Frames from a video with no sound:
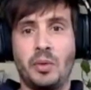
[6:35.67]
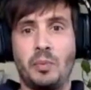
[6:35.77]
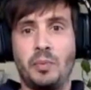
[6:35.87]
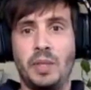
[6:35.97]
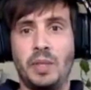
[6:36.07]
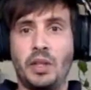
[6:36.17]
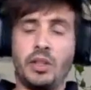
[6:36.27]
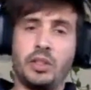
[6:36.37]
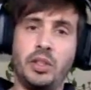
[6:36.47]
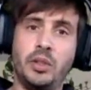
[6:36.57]
So
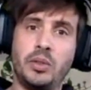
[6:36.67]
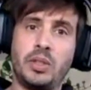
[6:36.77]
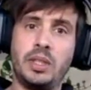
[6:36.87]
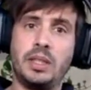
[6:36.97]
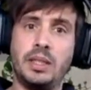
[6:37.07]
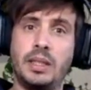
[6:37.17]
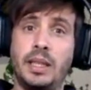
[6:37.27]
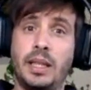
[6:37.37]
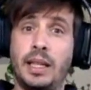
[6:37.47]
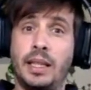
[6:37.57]
in order to
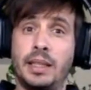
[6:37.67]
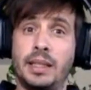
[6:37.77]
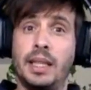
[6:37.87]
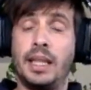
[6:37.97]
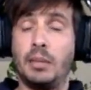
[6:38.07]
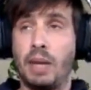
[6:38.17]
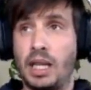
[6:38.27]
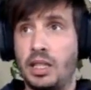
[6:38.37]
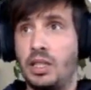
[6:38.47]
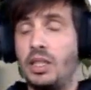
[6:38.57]
use the
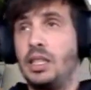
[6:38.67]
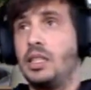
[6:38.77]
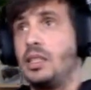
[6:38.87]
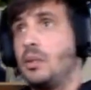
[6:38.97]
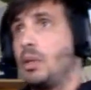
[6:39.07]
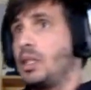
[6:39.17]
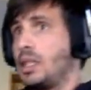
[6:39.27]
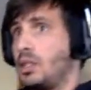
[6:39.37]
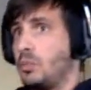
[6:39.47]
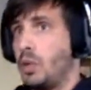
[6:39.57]
link manager in the
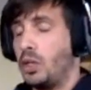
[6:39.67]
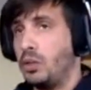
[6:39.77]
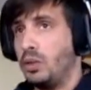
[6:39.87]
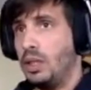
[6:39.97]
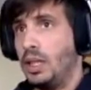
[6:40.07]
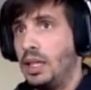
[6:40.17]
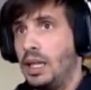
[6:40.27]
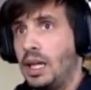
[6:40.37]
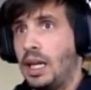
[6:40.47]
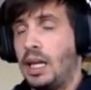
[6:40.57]
serialization module,
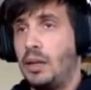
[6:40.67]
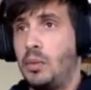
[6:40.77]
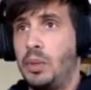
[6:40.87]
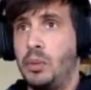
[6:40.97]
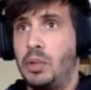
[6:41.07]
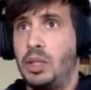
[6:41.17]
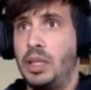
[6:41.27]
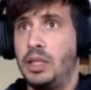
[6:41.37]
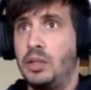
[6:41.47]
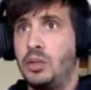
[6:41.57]
we
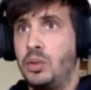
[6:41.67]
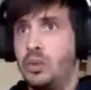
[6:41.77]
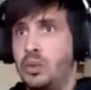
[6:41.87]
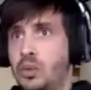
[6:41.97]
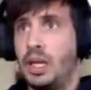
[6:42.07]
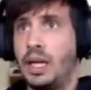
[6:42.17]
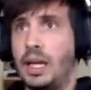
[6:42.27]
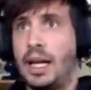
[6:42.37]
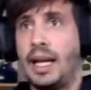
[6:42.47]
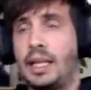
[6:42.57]
would need to
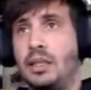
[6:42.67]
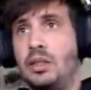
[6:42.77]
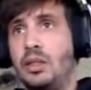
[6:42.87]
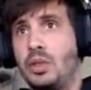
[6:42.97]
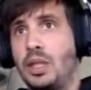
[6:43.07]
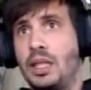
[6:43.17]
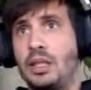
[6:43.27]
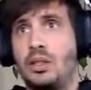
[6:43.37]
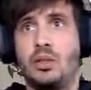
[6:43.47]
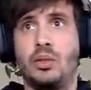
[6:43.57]
add those
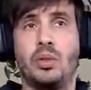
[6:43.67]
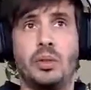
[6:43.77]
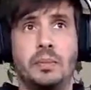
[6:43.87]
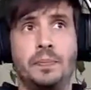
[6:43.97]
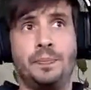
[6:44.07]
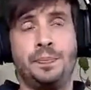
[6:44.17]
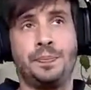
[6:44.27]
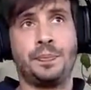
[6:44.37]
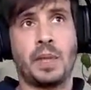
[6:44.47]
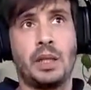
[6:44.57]
links to
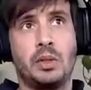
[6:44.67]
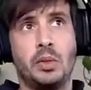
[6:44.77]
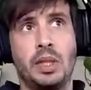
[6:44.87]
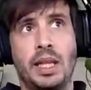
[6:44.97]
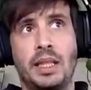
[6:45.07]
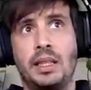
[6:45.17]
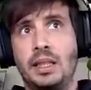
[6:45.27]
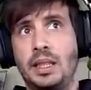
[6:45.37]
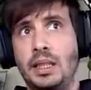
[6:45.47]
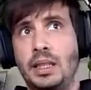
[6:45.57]
the
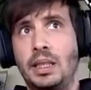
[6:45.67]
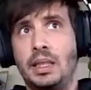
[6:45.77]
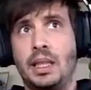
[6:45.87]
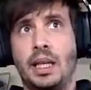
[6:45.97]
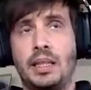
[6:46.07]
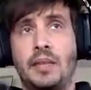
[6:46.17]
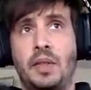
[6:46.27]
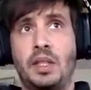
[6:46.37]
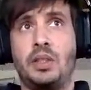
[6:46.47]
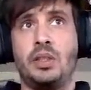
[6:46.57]
entity
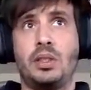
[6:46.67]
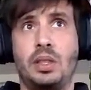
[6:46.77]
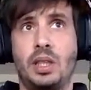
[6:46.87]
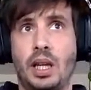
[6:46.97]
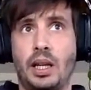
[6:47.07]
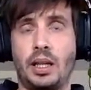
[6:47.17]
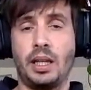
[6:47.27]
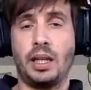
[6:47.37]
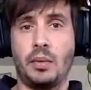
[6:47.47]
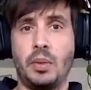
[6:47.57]
definitions.
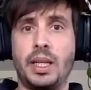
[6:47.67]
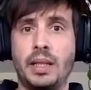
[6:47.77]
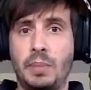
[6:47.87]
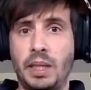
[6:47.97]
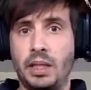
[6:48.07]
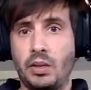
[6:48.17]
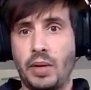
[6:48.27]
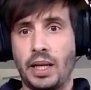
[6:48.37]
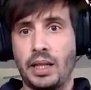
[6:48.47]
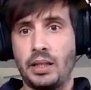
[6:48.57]
Would that be
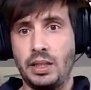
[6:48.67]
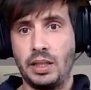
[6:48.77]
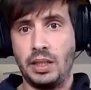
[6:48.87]
correct?